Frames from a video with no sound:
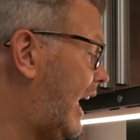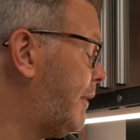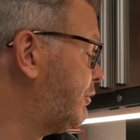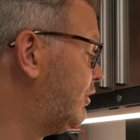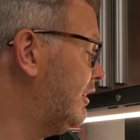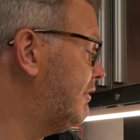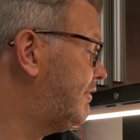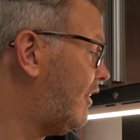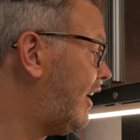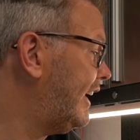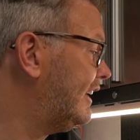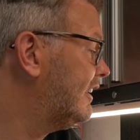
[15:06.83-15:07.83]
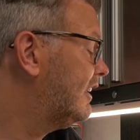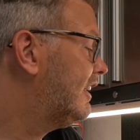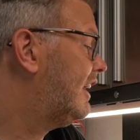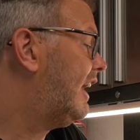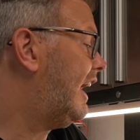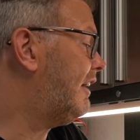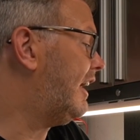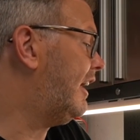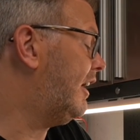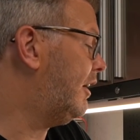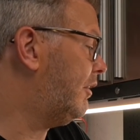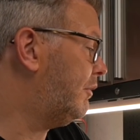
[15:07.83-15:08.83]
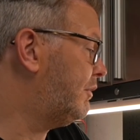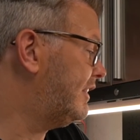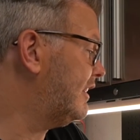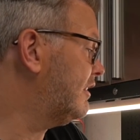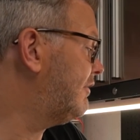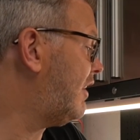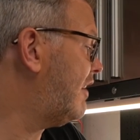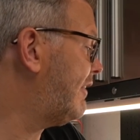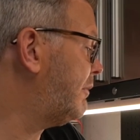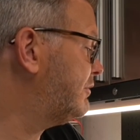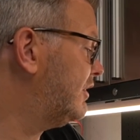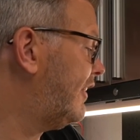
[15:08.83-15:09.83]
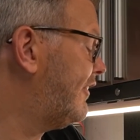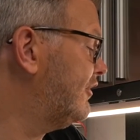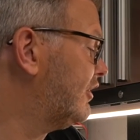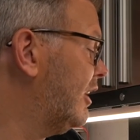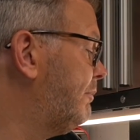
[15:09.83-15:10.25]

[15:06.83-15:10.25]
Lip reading: absolutely fine within the 5 amps, so nothing's going